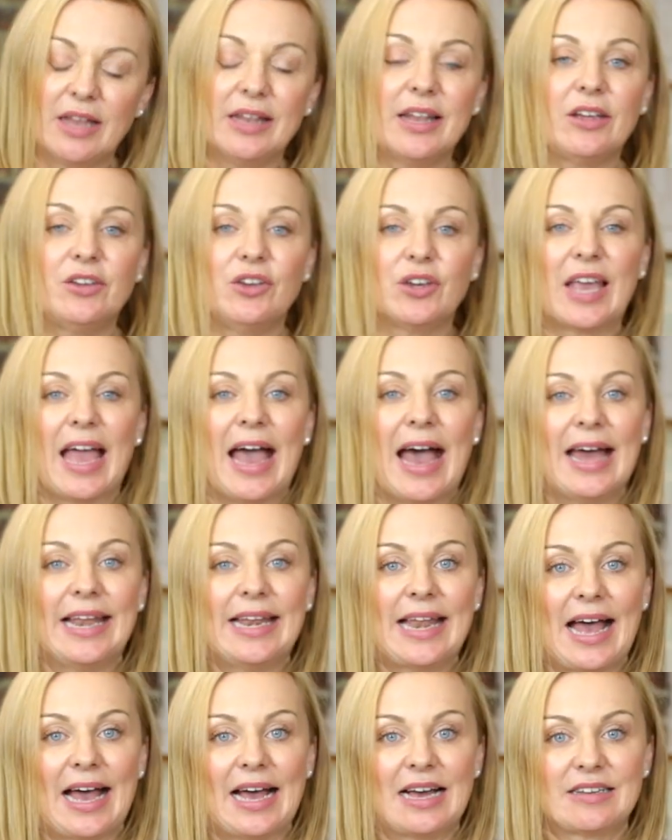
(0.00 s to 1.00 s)
Now you
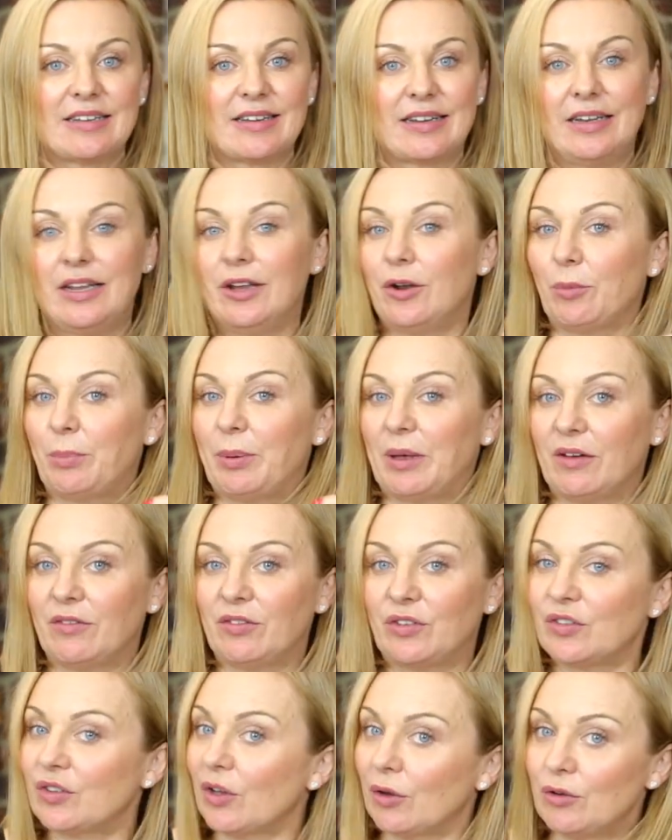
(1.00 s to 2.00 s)
can add a little bit
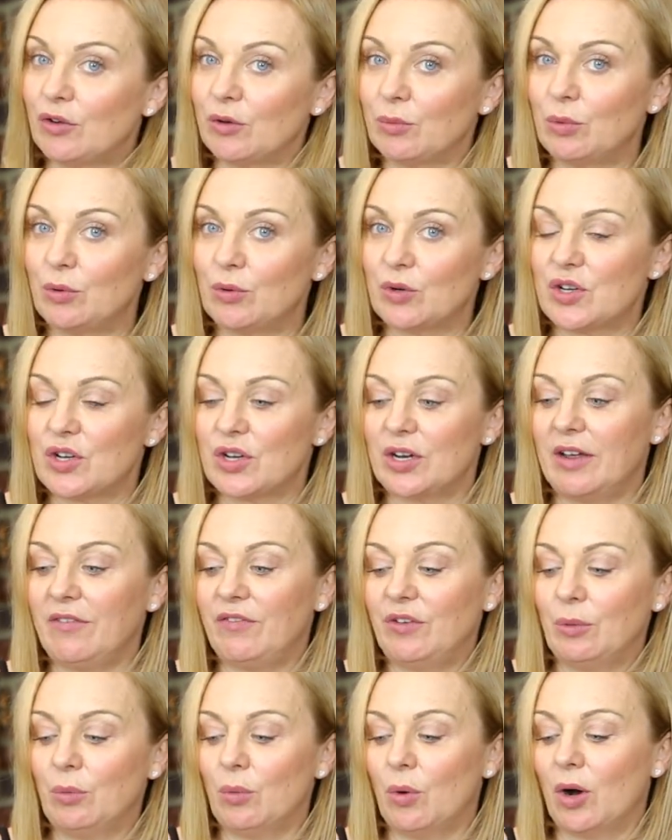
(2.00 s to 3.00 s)
of soda water
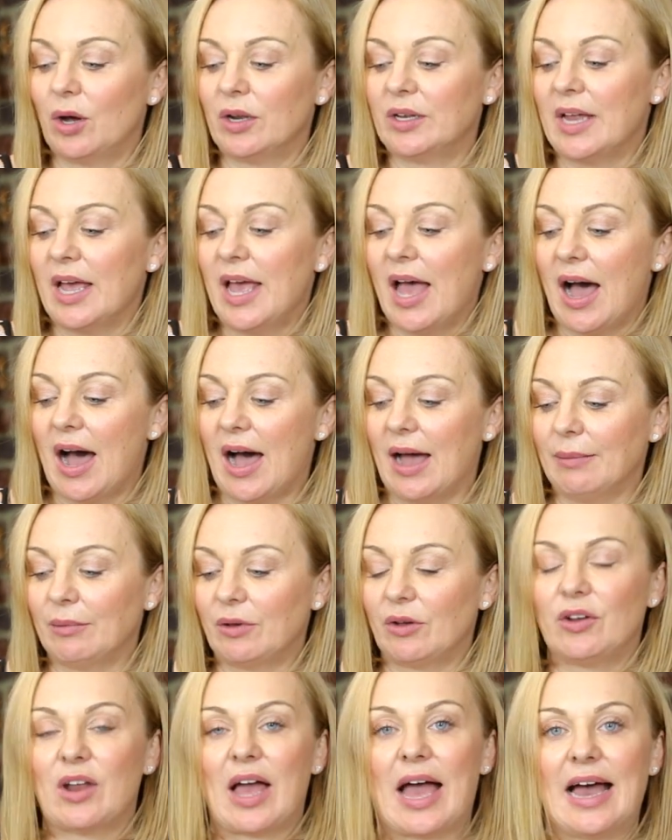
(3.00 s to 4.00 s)
if you want. I'm
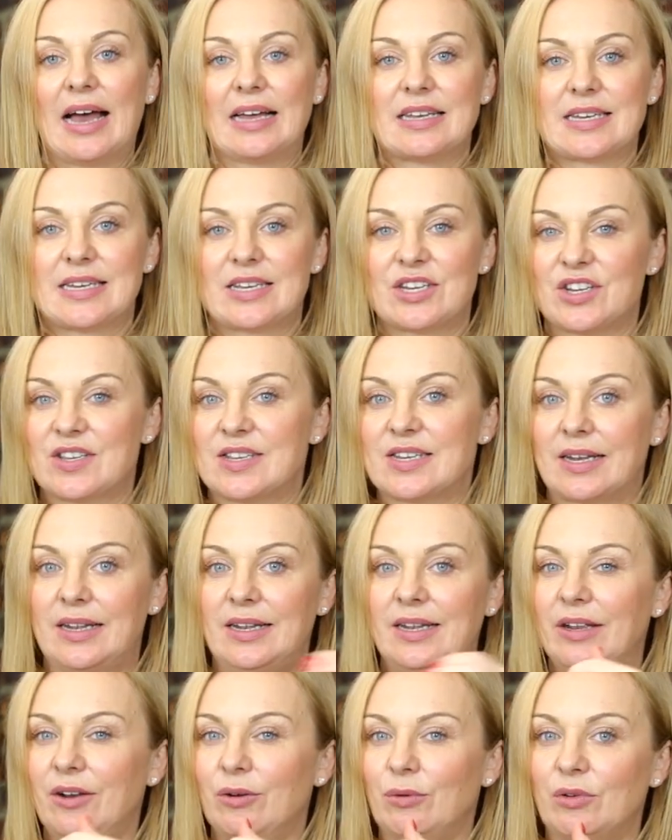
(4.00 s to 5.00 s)
going to add just a
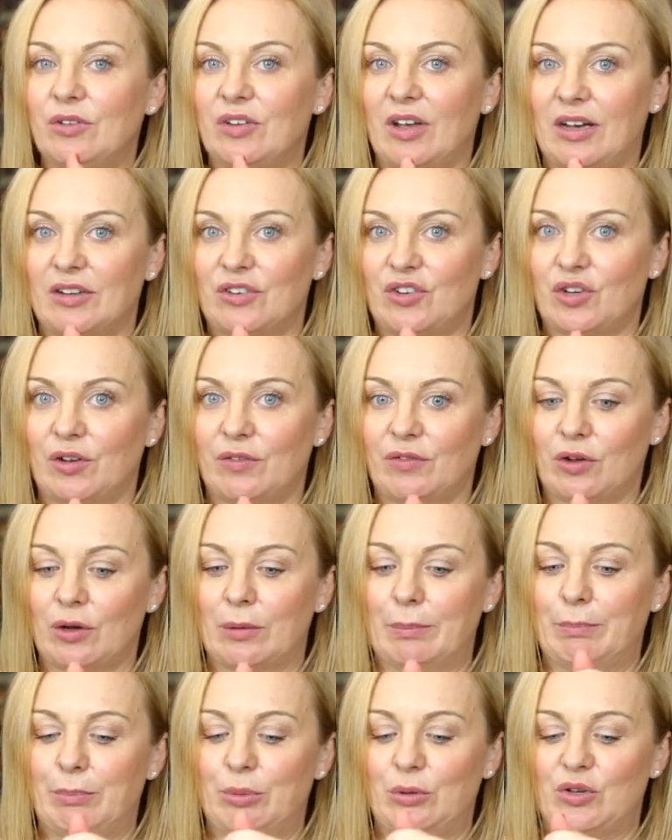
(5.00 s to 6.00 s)
little touch of
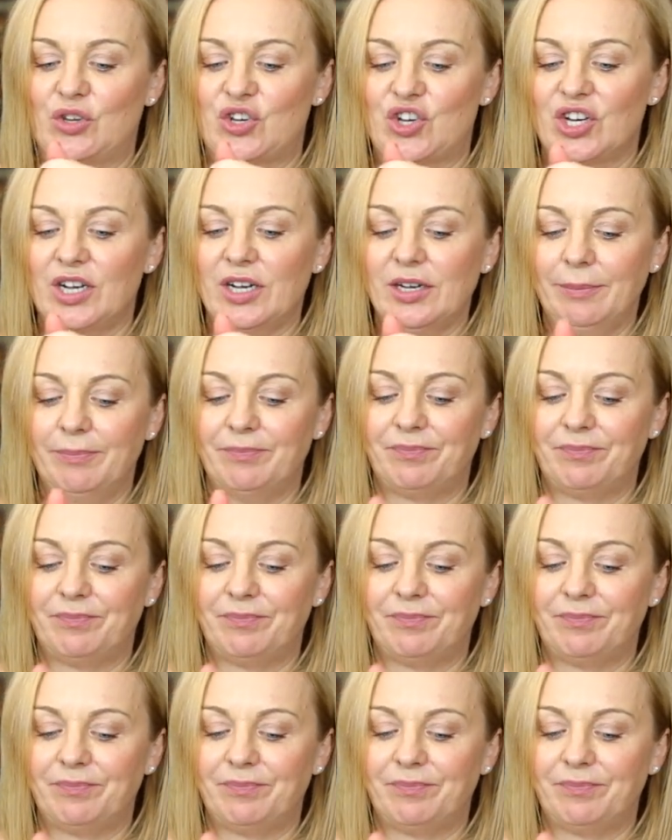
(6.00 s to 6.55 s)
kombucha.